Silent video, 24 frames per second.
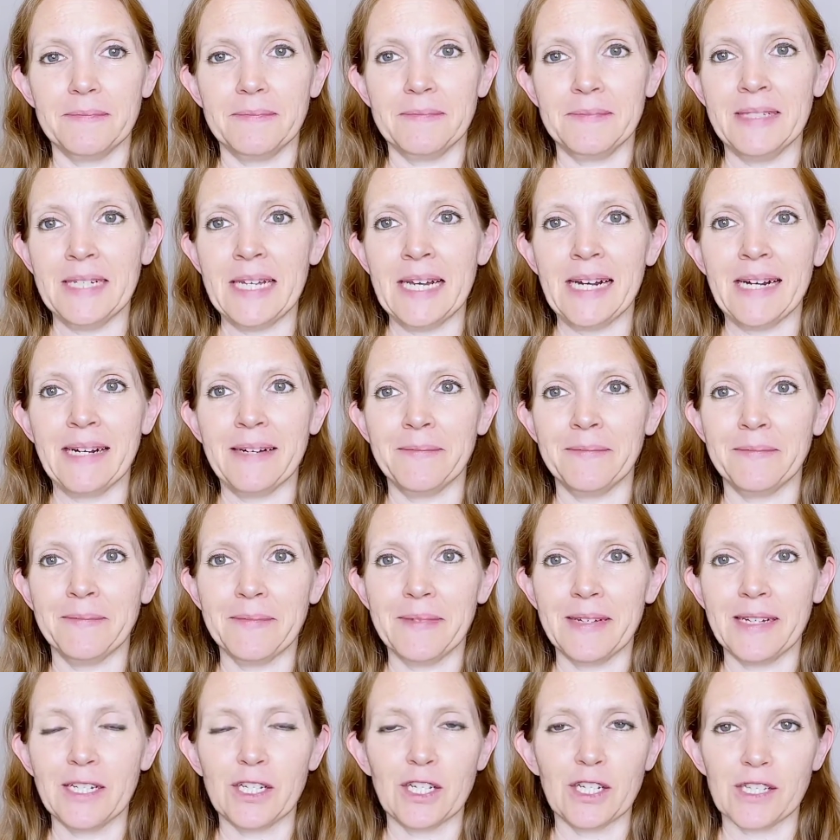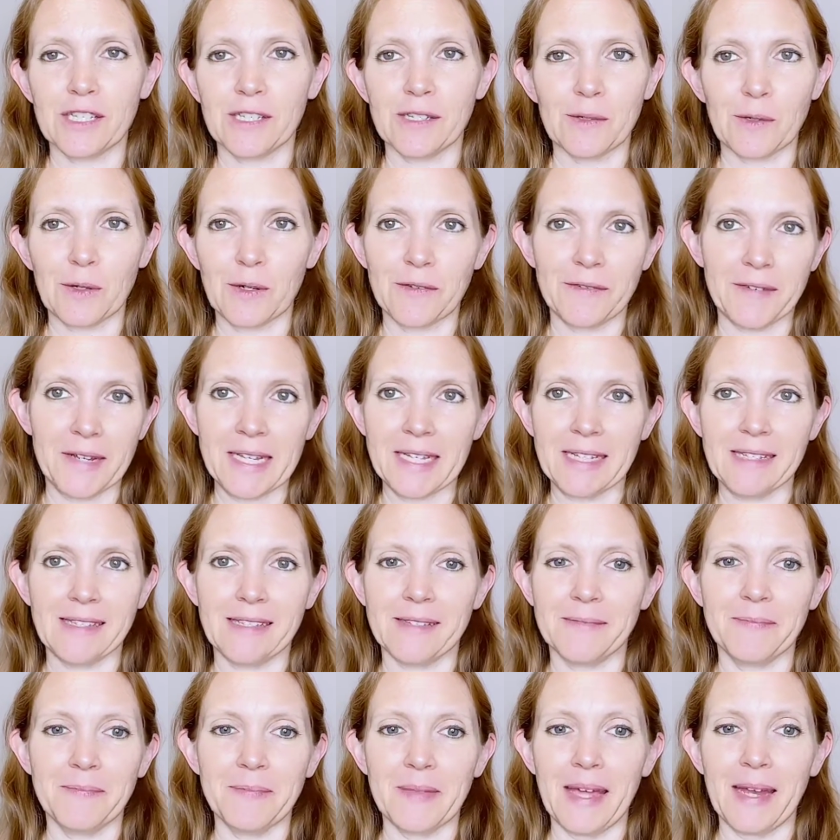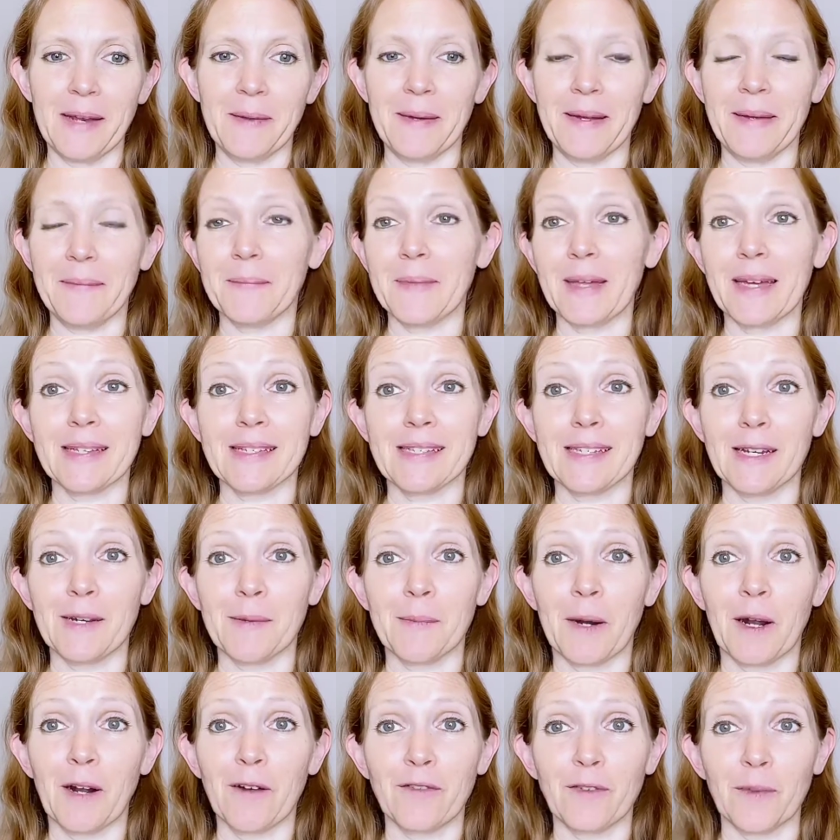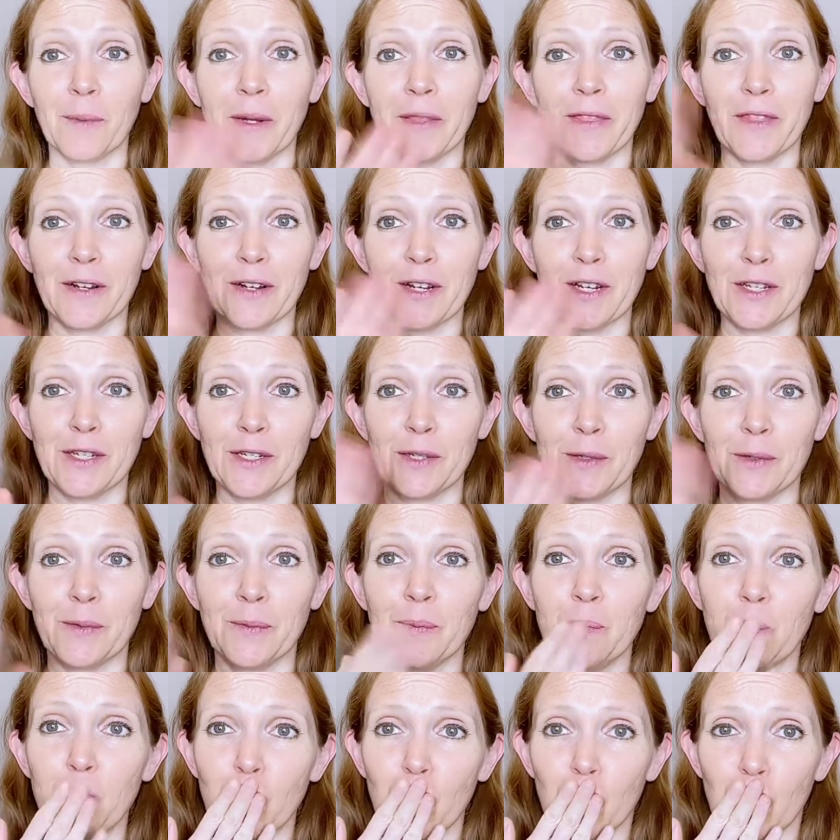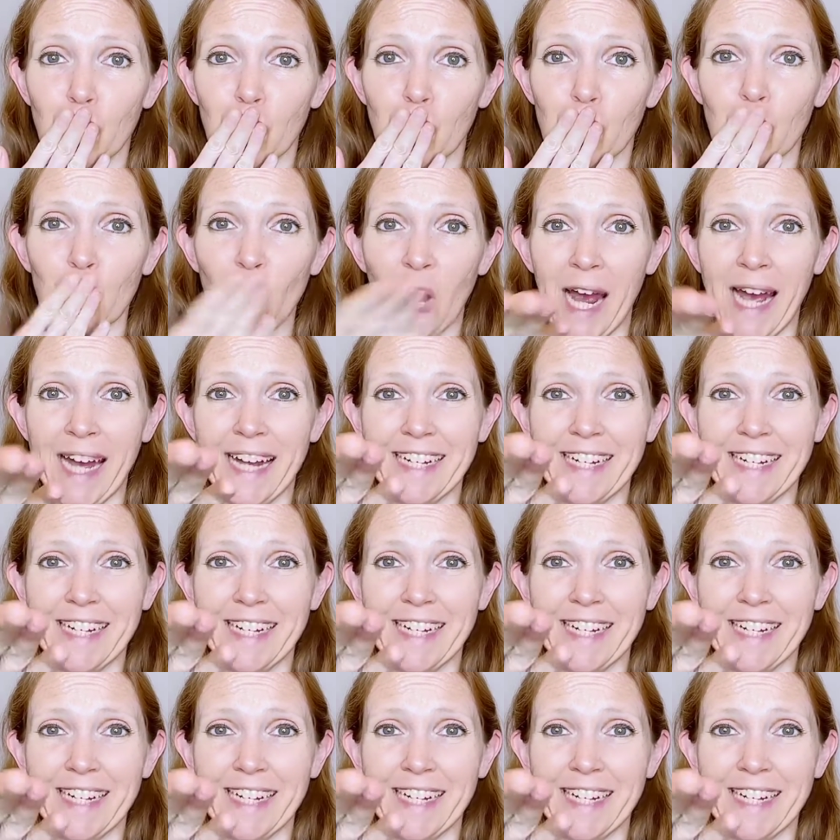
just sort of is. Anyway, I'll see you tomorrow for 132. Mwah.